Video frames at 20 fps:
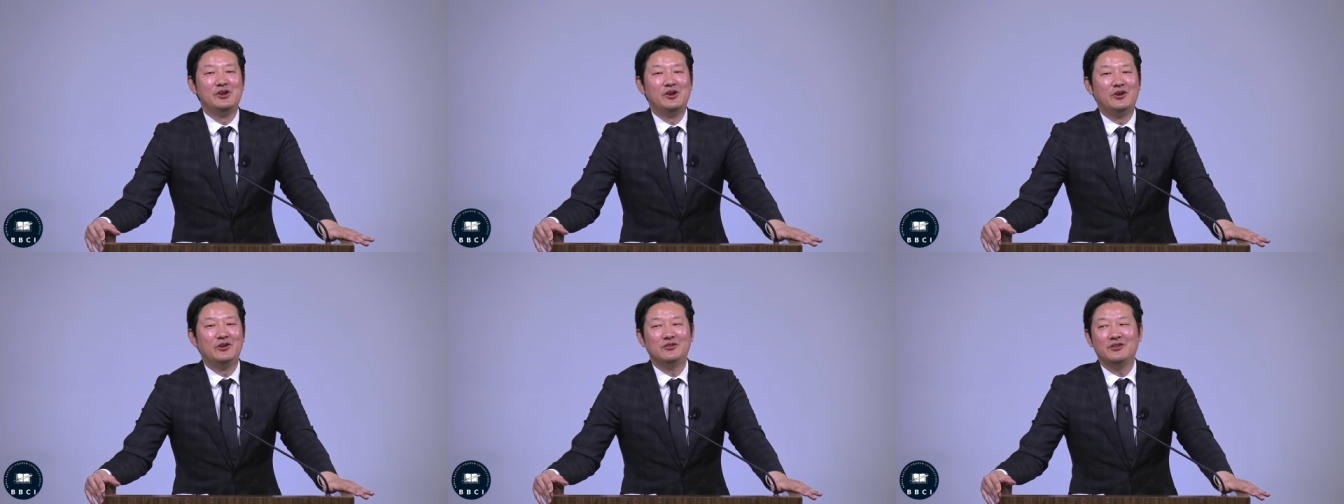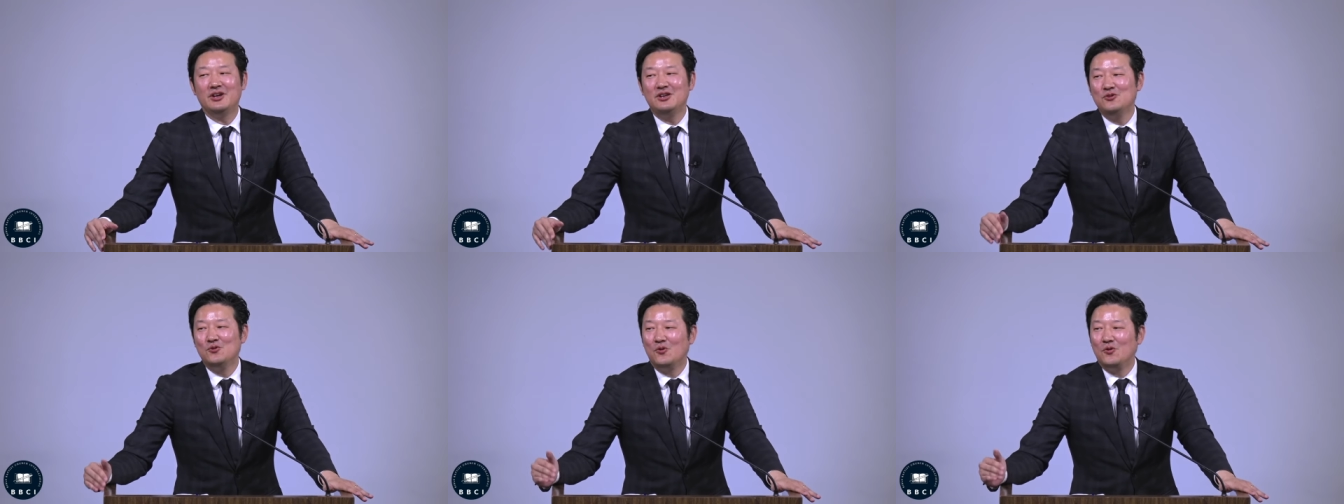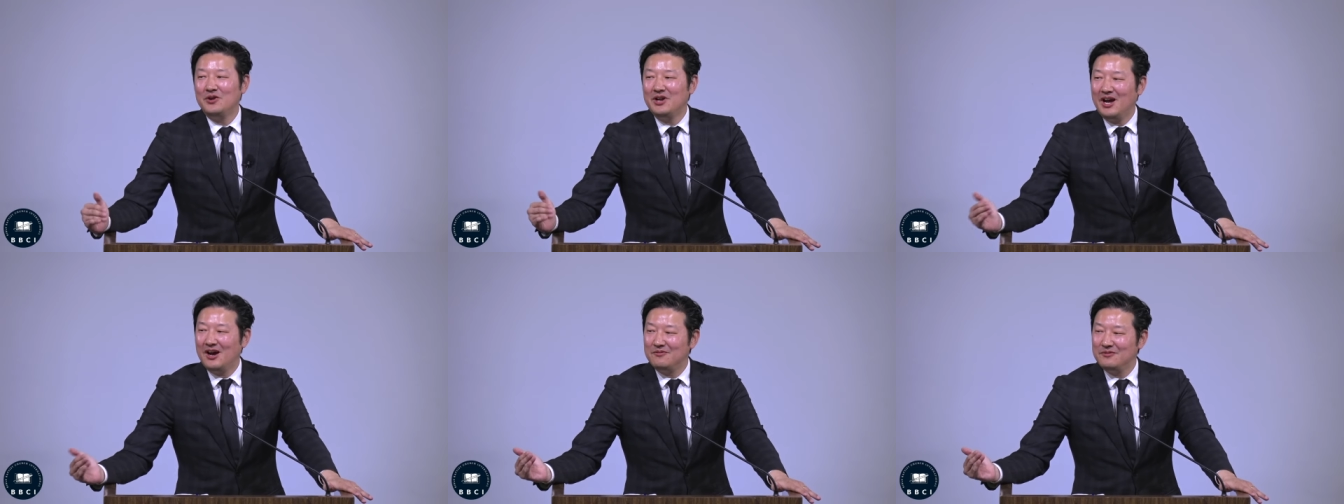so that you
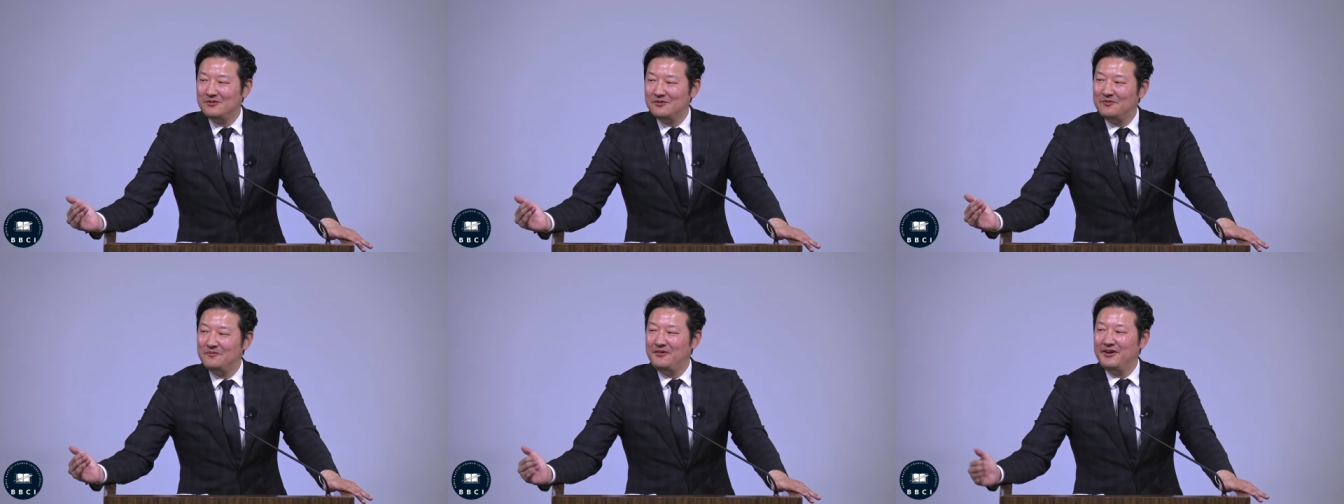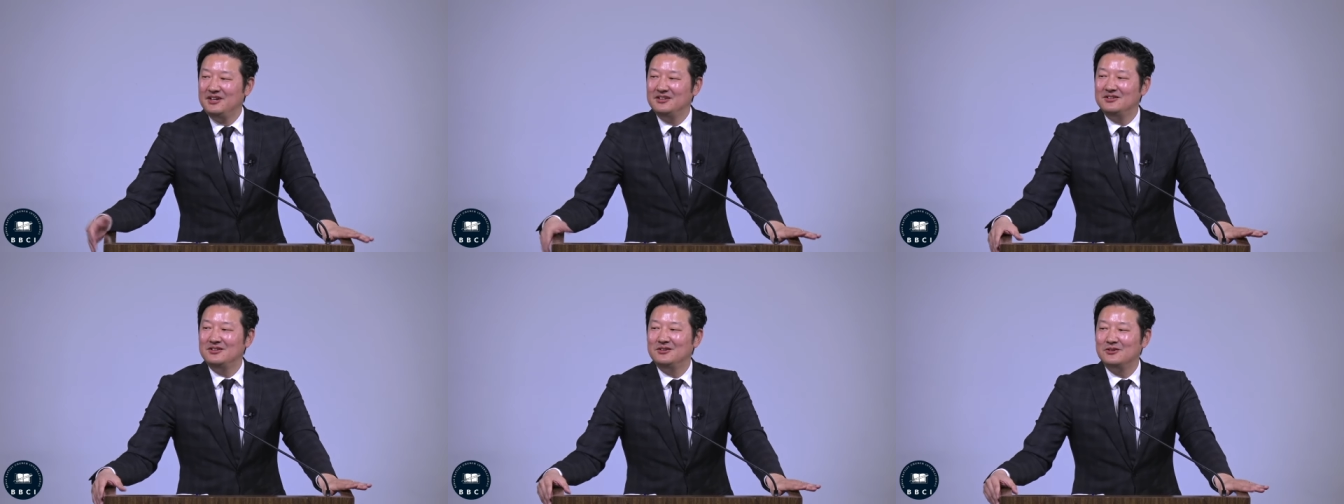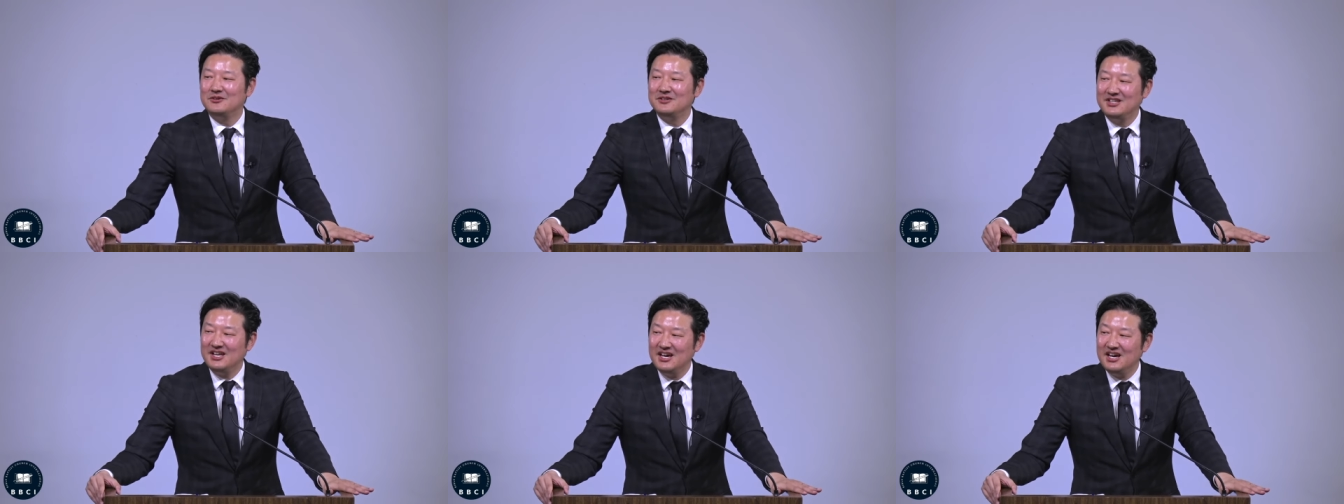won't have to face your
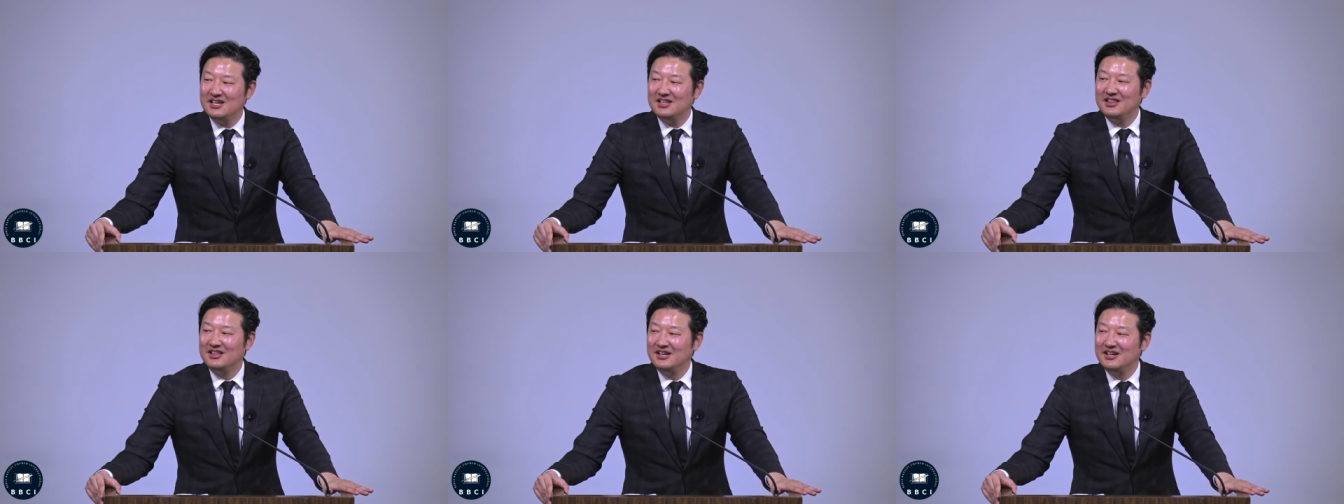death.